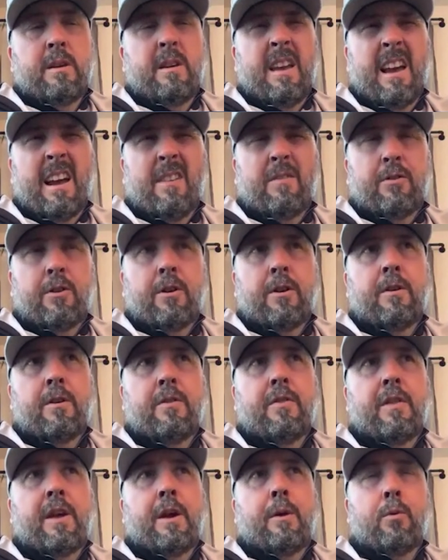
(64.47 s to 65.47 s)
ever
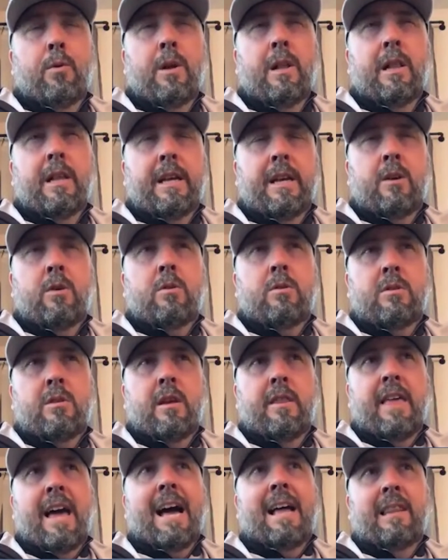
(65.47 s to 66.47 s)
that really
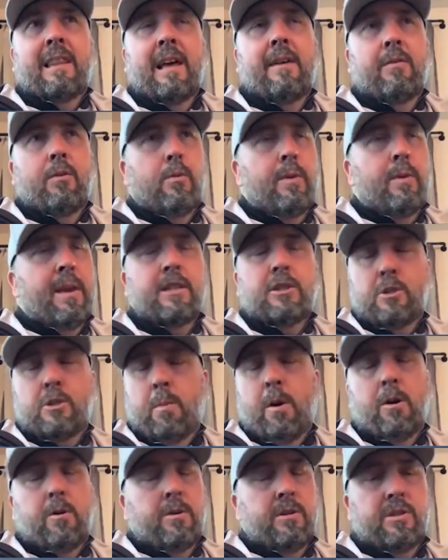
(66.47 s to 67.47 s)
to that level. We have
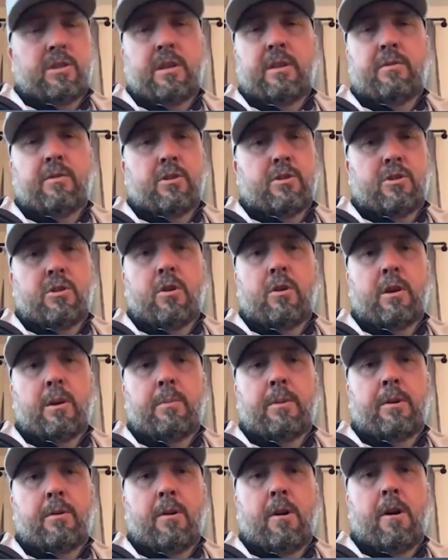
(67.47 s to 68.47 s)
smart receivers, don't get
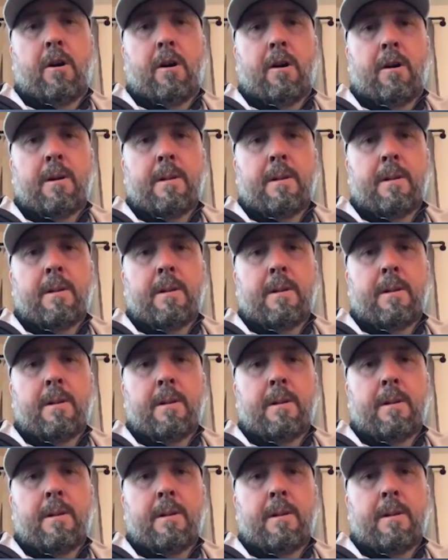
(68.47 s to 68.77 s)
me wrong,